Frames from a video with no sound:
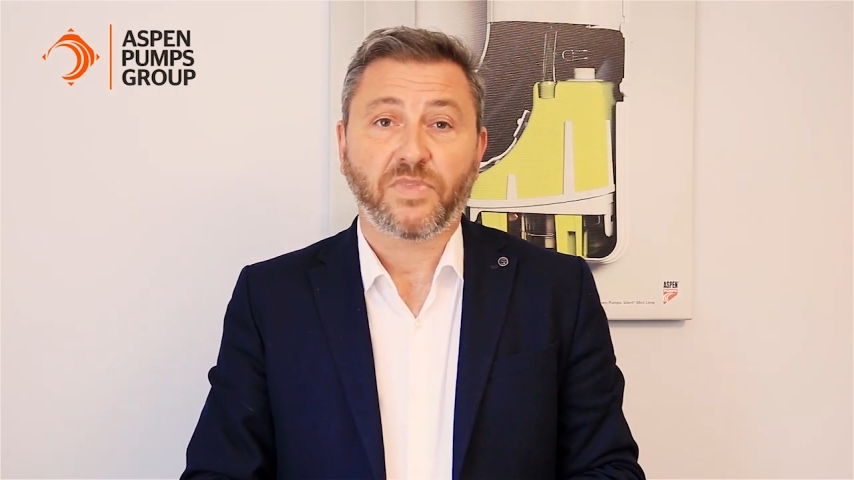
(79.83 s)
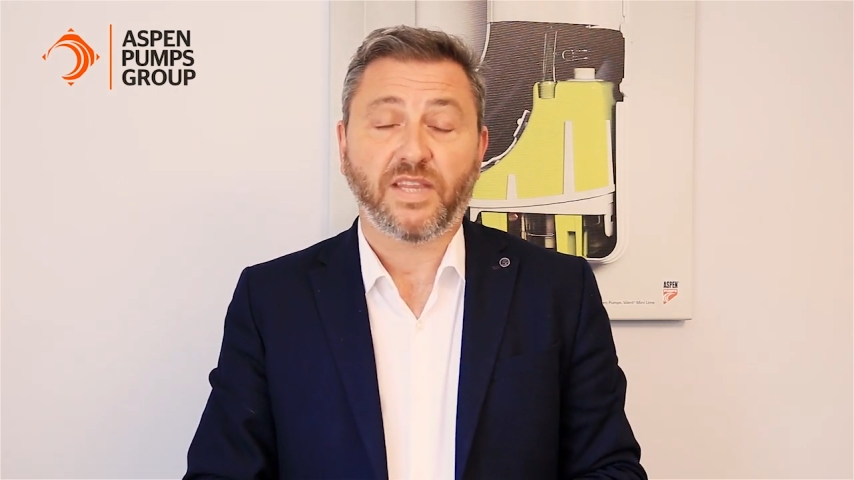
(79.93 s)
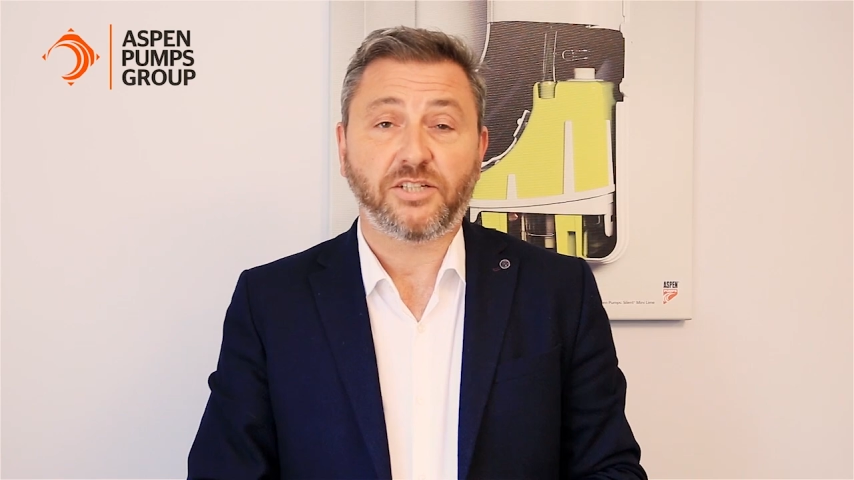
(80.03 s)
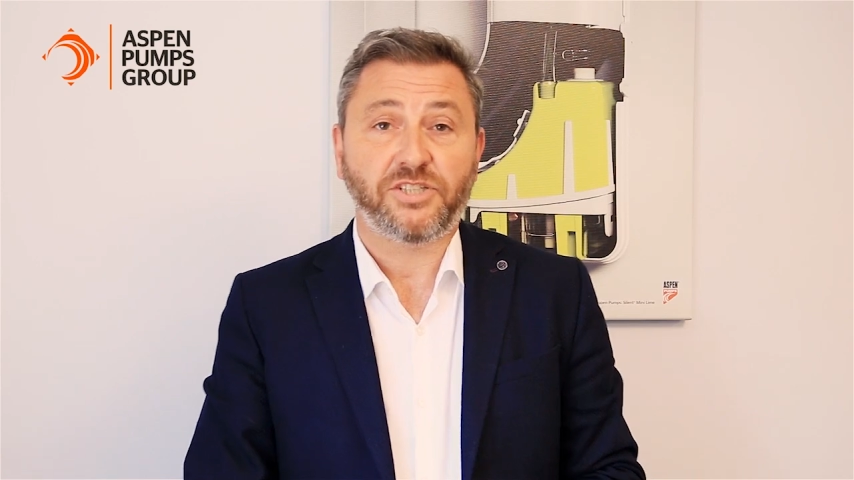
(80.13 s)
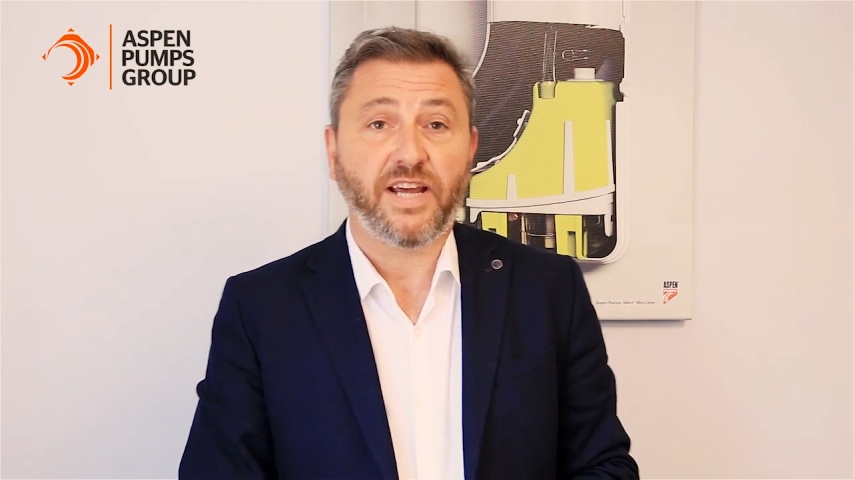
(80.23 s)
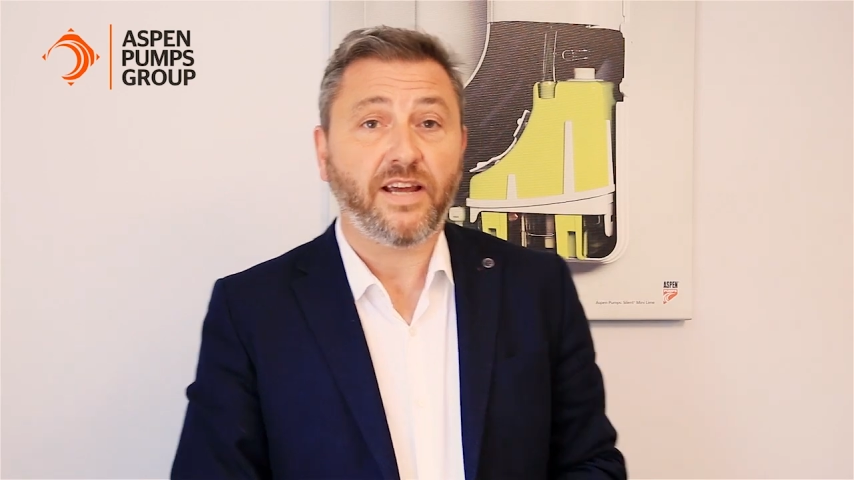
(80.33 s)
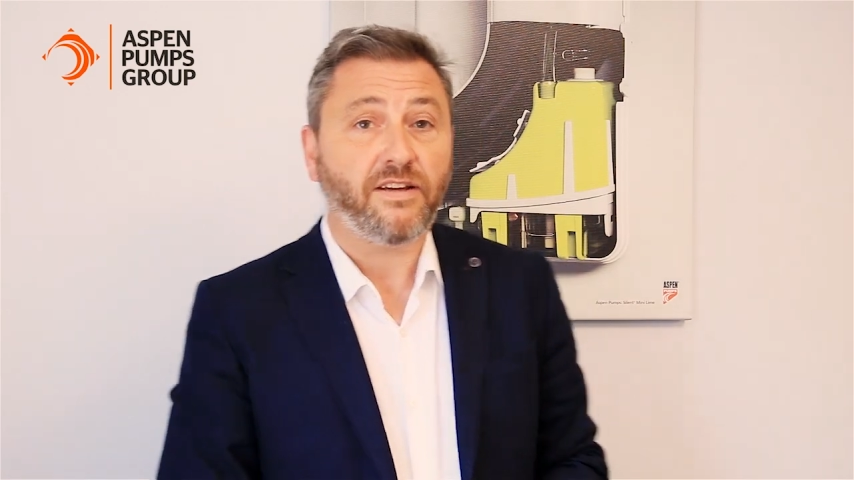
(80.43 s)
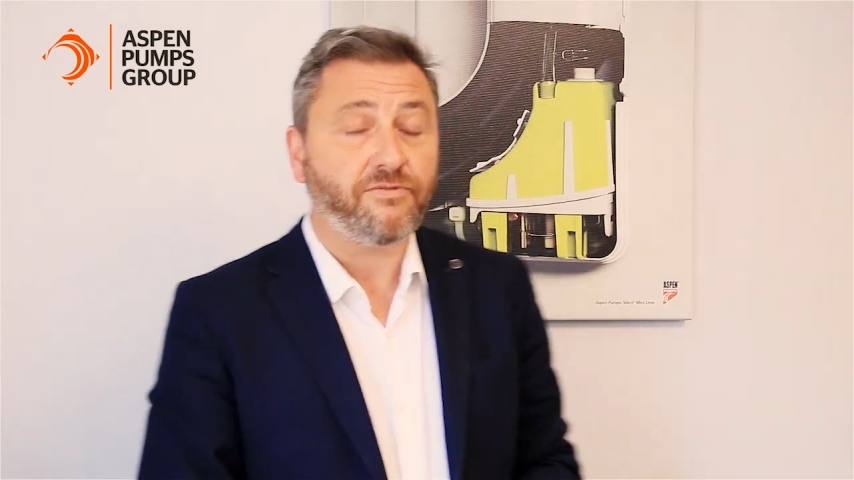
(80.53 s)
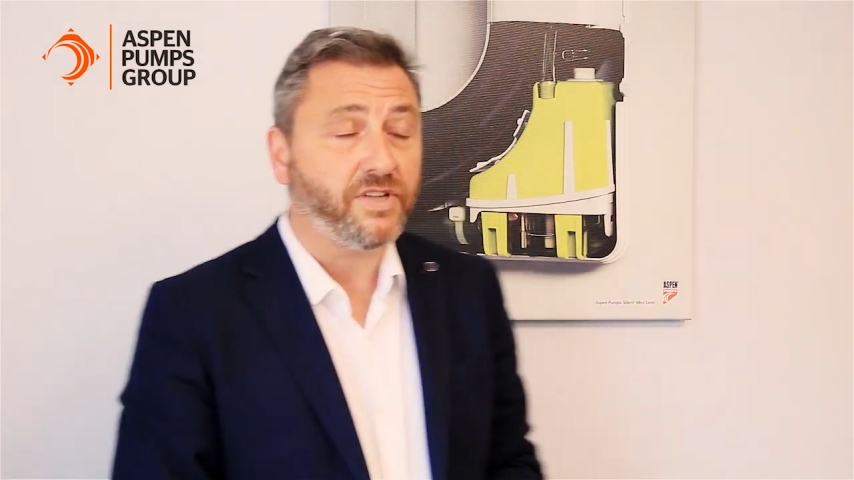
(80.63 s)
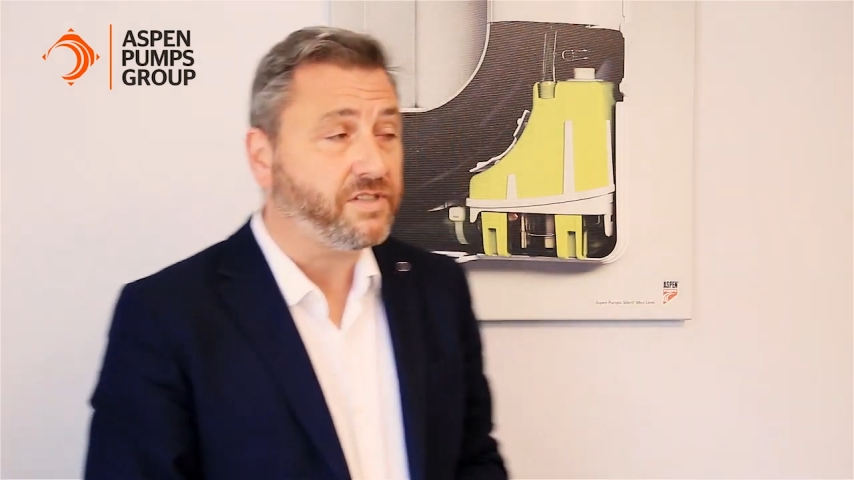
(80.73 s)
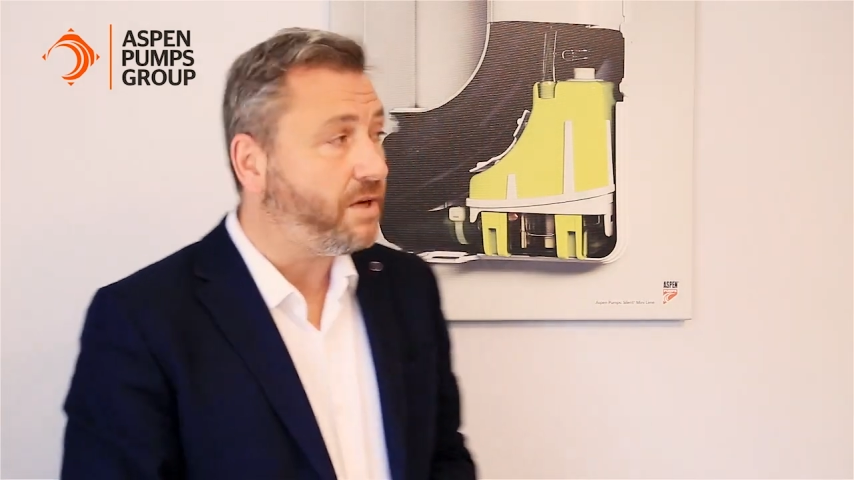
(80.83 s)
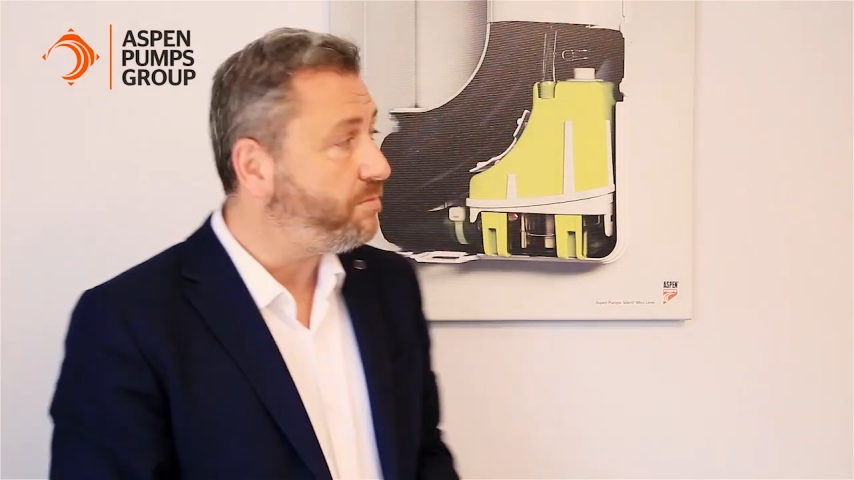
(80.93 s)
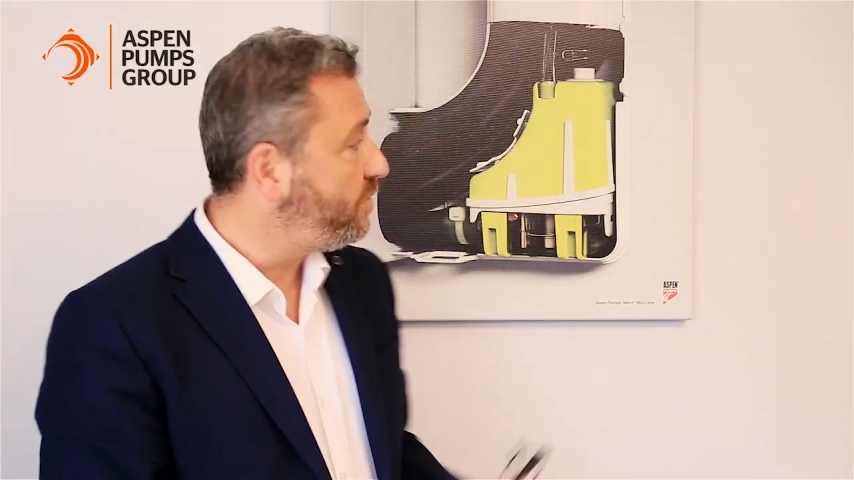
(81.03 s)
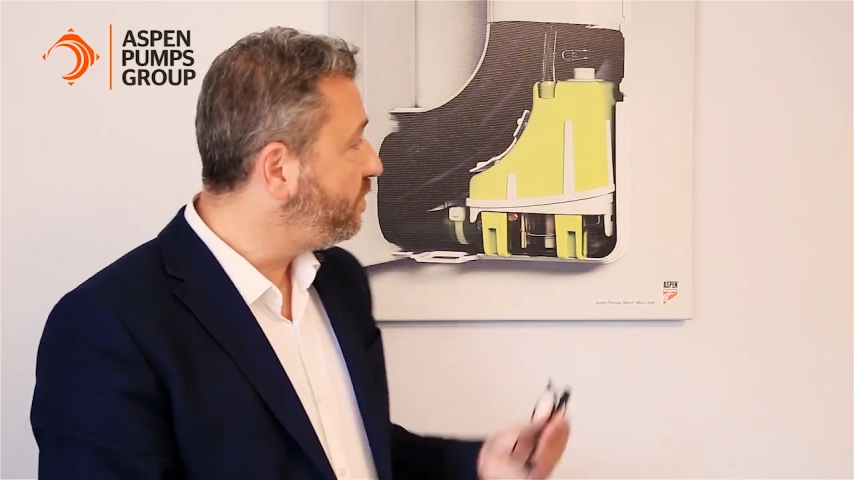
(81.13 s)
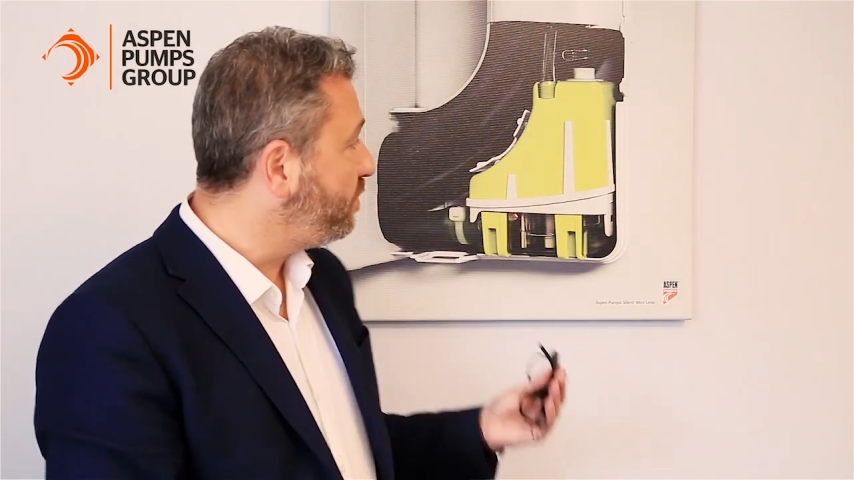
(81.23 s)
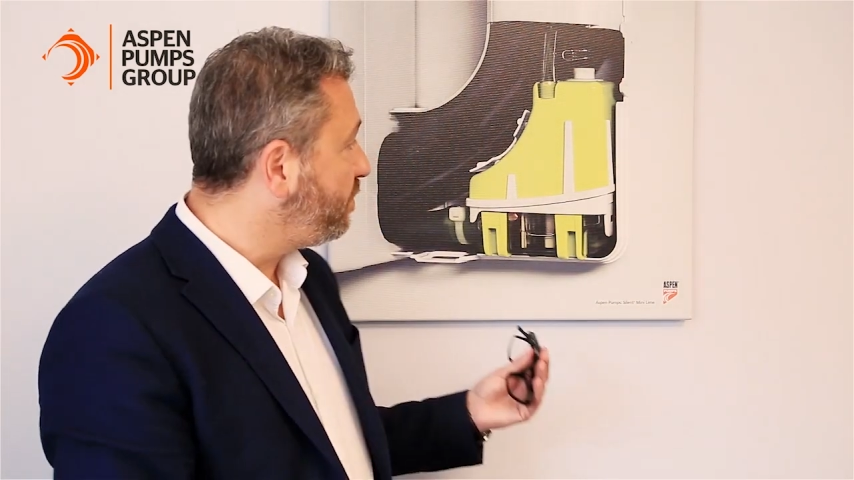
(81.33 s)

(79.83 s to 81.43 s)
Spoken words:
This year, for example,